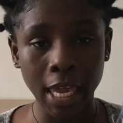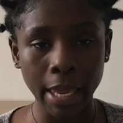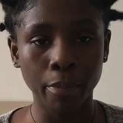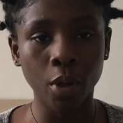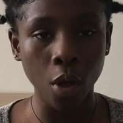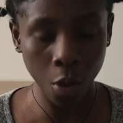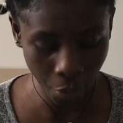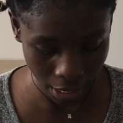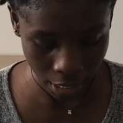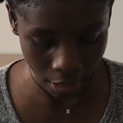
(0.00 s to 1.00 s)
keep
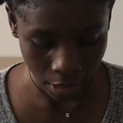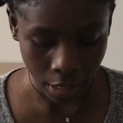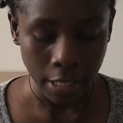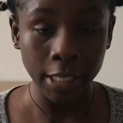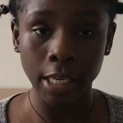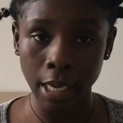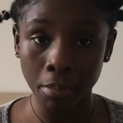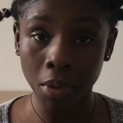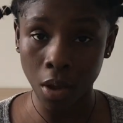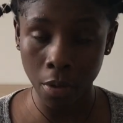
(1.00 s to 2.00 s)
going
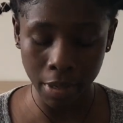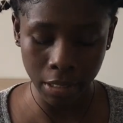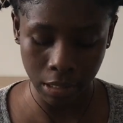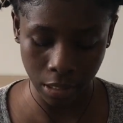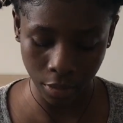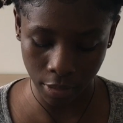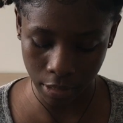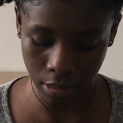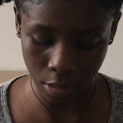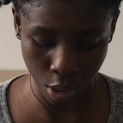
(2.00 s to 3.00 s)
till
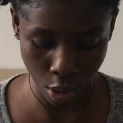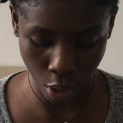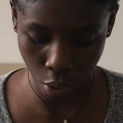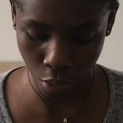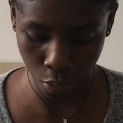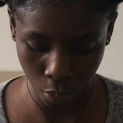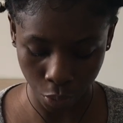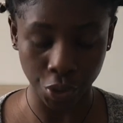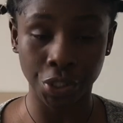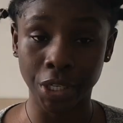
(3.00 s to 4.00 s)
there's no
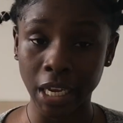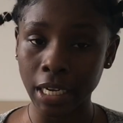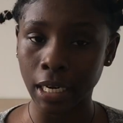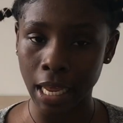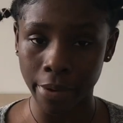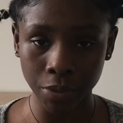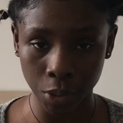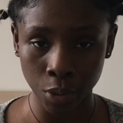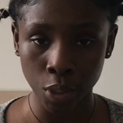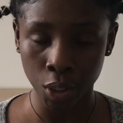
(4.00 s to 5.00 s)
jean
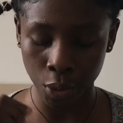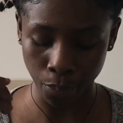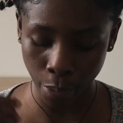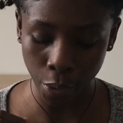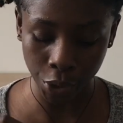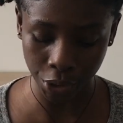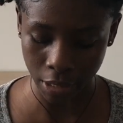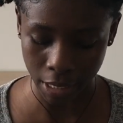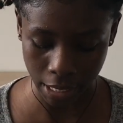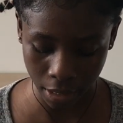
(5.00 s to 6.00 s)
left to push
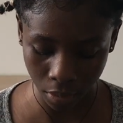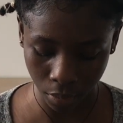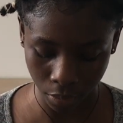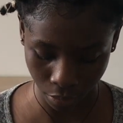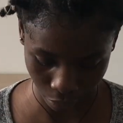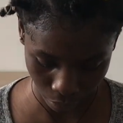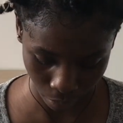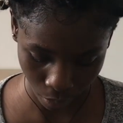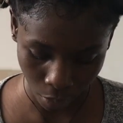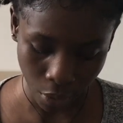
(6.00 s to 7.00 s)
the needle through.
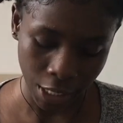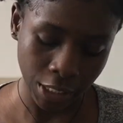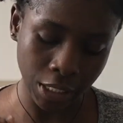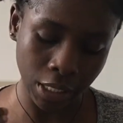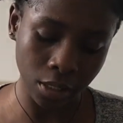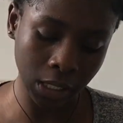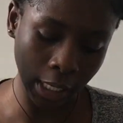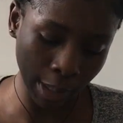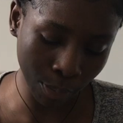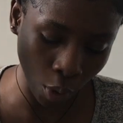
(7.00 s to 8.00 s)
Just
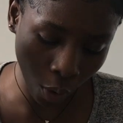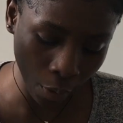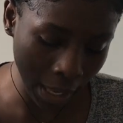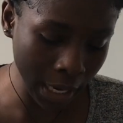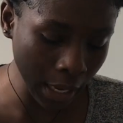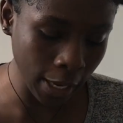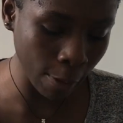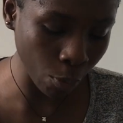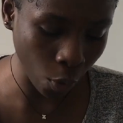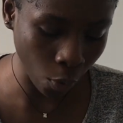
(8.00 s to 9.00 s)
keep going,
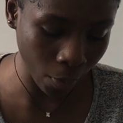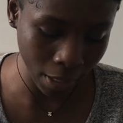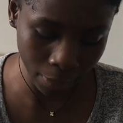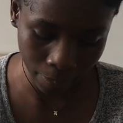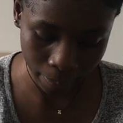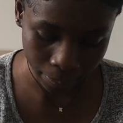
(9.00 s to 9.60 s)
keep going.